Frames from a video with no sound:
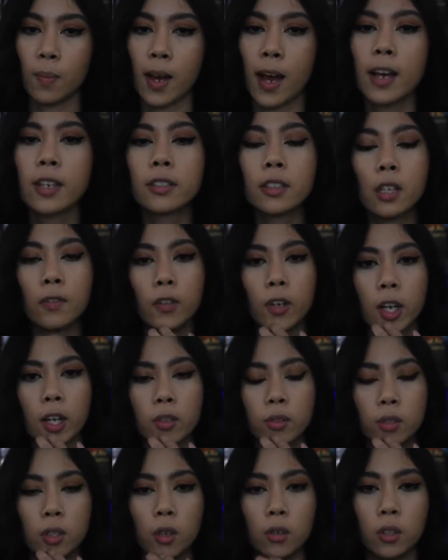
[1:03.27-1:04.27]
Maas. If you
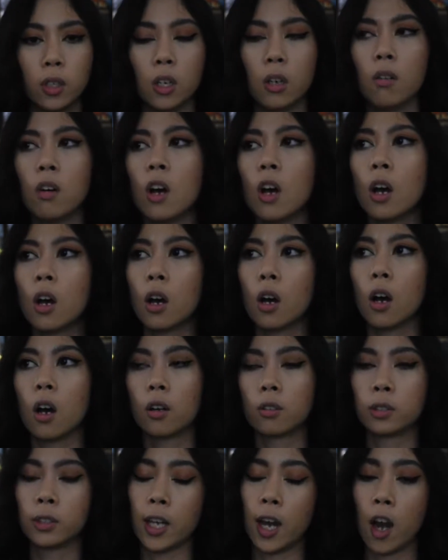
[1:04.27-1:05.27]
guys don't know,
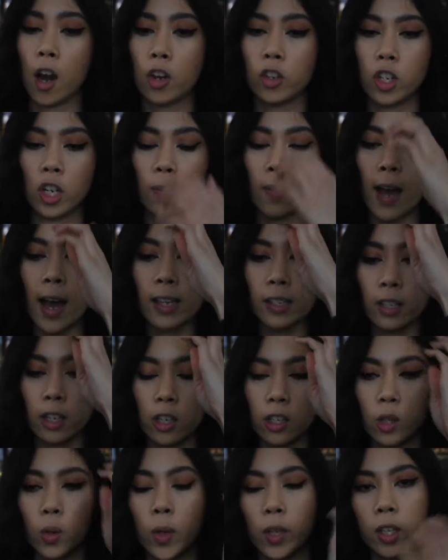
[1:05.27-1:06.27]
oh, Sarah J. Maas
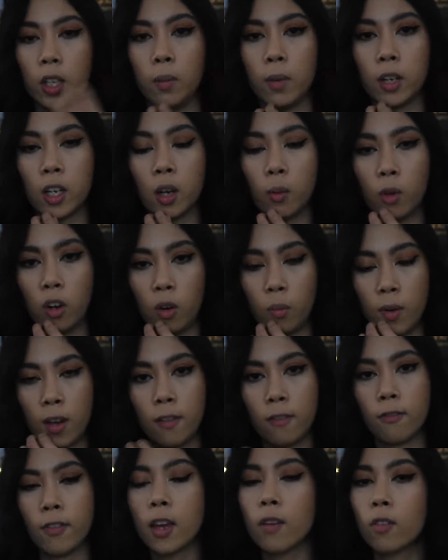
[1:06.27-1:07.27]
has quickly become one of my
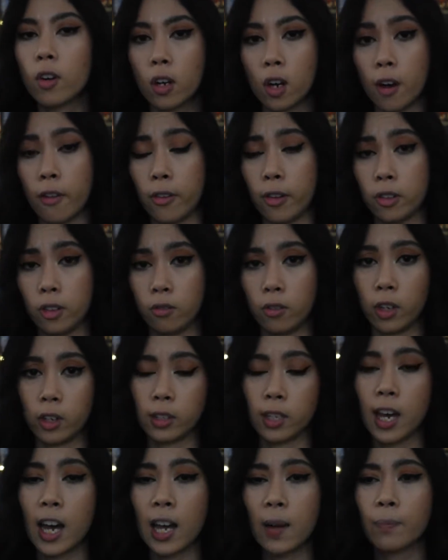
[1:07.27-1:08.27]
favorite authors of all
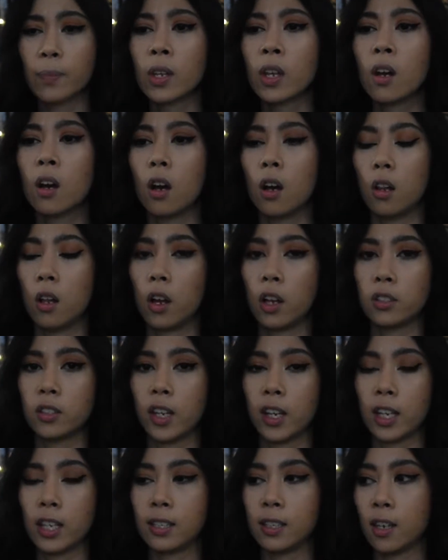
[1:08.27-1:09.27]
time,
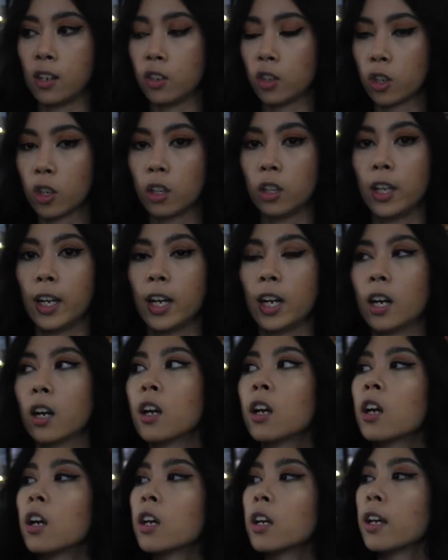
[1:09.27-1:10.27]
alongside Cassandra
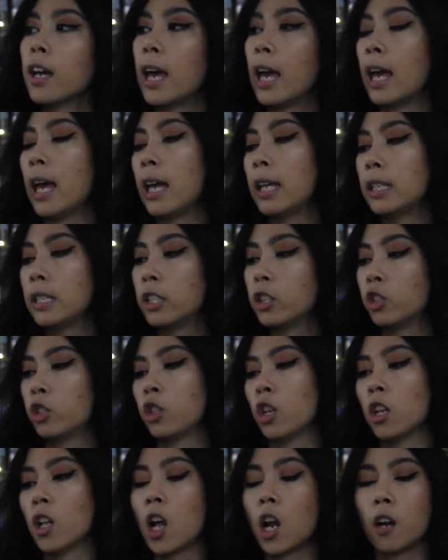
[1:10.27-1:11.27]
Clare, and
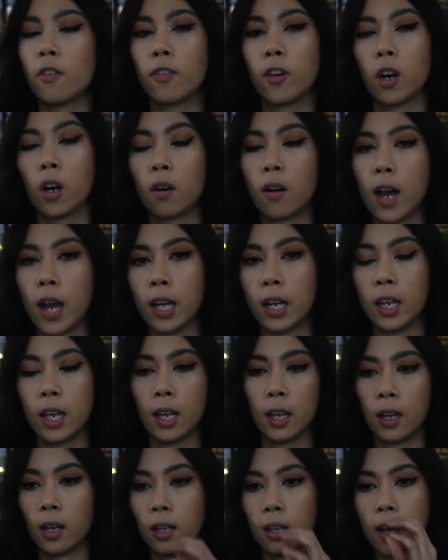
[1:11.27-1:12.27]
a lot of her
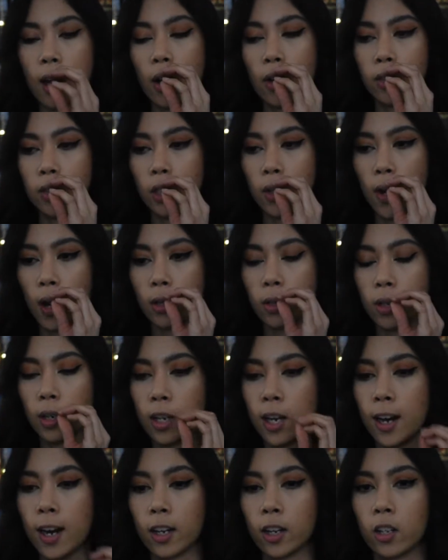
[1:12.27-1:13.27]
writing and how she writes her
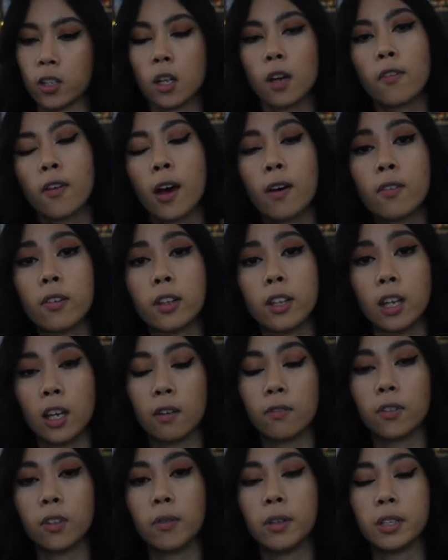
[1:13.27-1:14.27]
characters have heavily
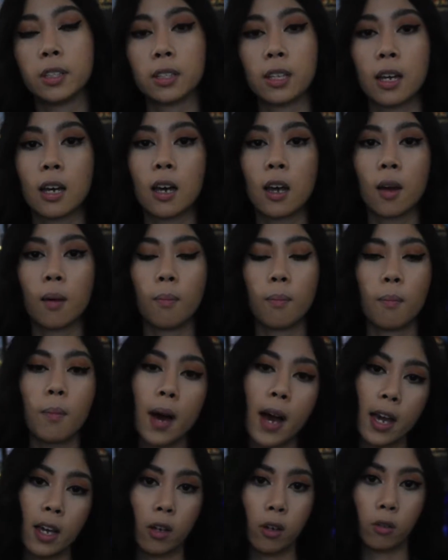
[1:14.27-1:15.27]
influenced
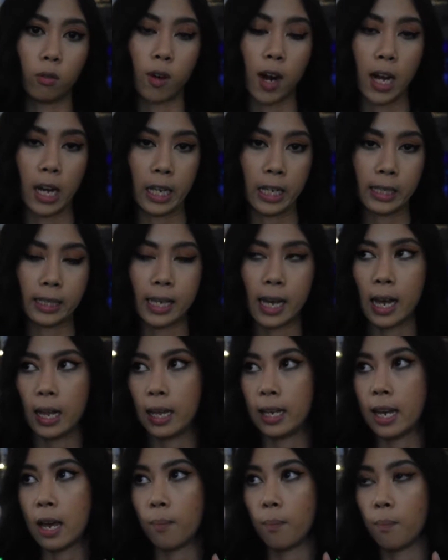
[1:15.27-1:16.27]
my own writing style
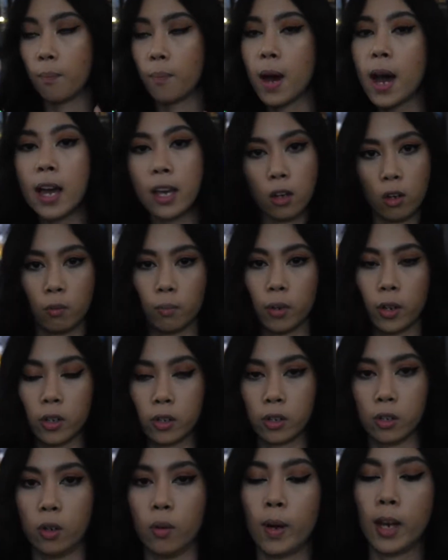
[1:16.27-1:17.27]
and my own
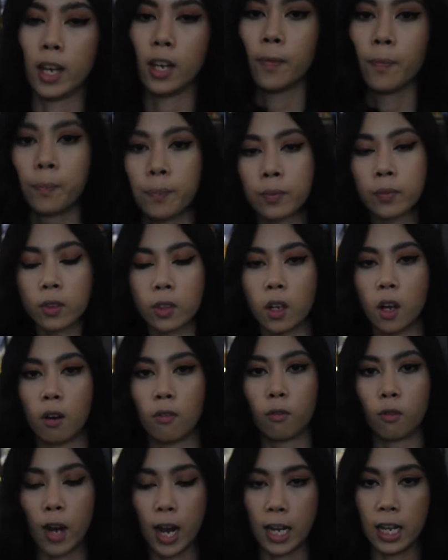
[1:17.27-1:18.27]
personal way
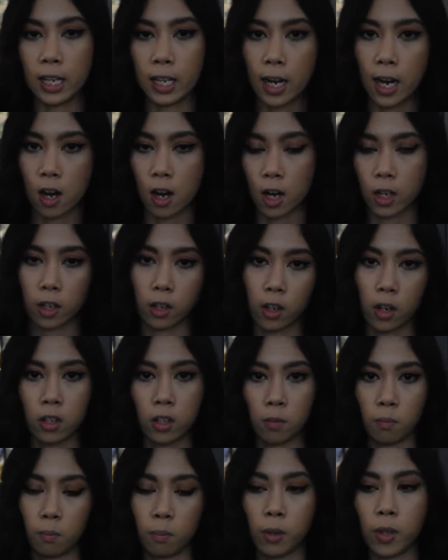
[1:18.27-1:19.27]
of writing
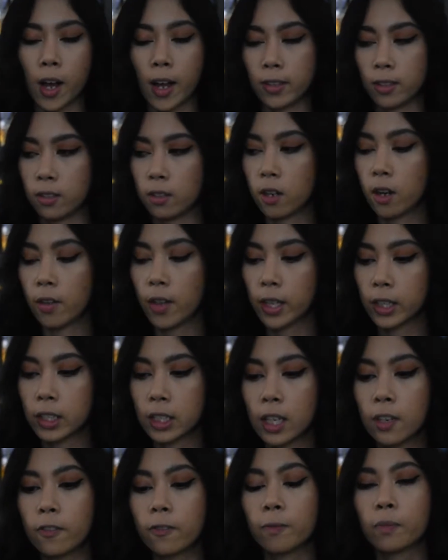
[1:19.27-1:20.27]
characters and plots and all that
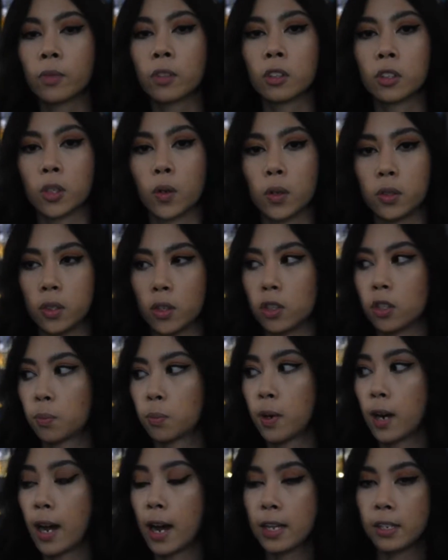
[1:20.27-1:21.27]
stuff. So it's no
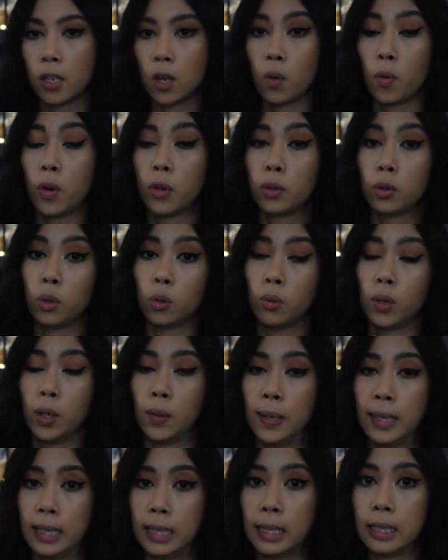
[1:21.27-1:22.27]
surprise I want to
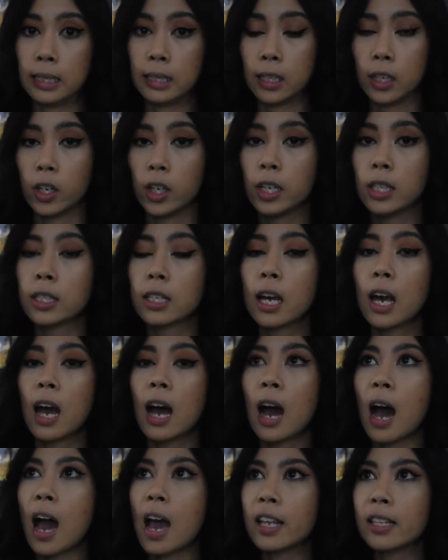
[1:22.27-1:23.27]
reread the series.
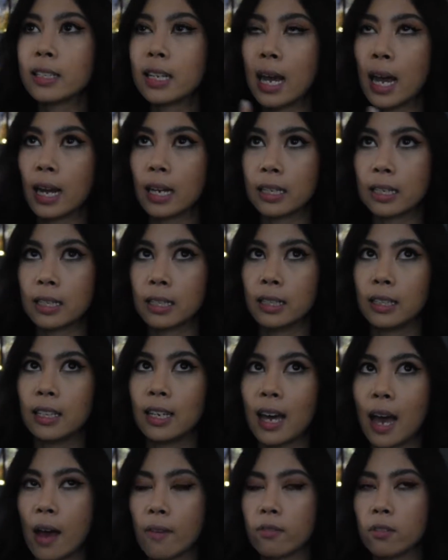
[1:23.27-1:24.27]
I technically
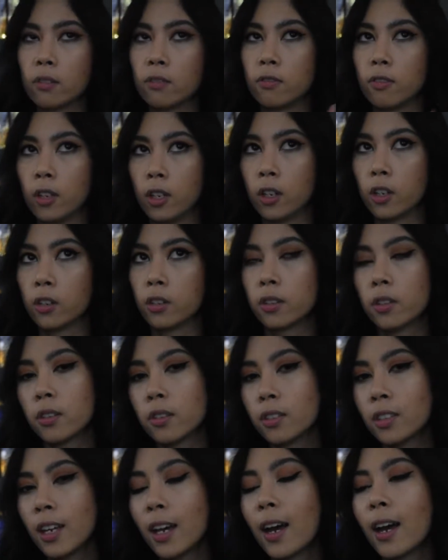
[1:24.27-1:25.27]
haven't finished
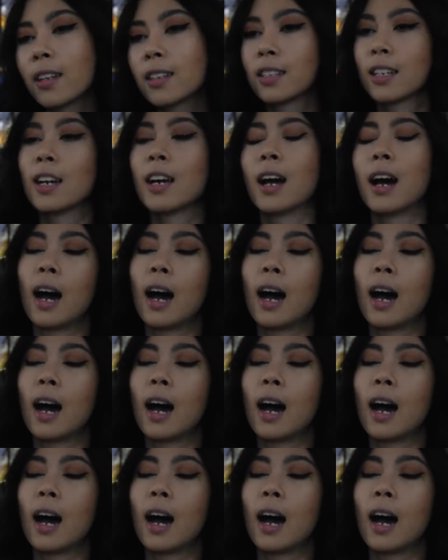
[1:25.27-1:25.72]
this yet.